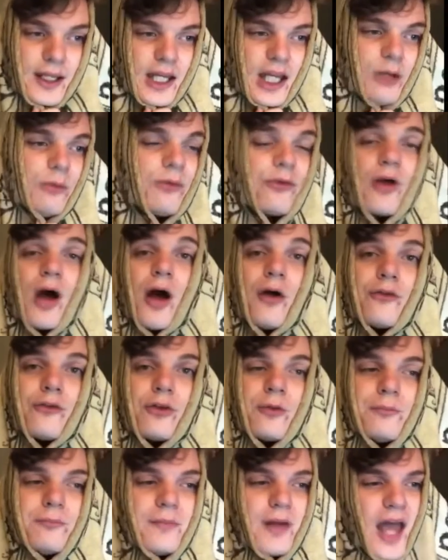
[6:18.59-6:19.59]
It was
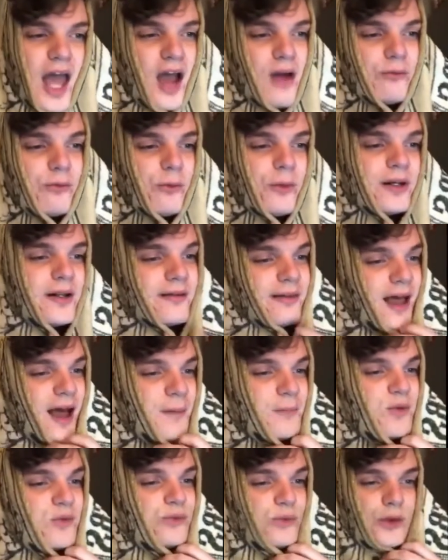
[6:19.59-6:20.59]
awesome. Everyone is
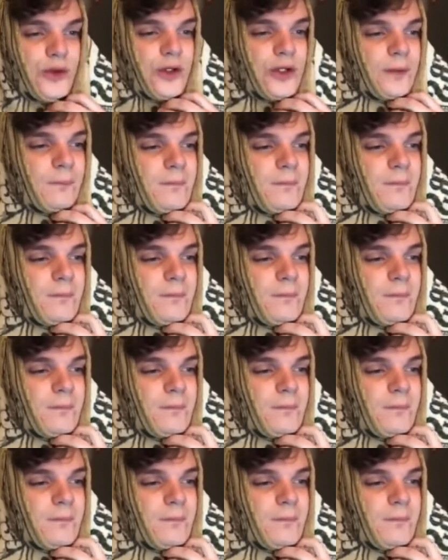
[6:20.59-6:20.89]
happy for her.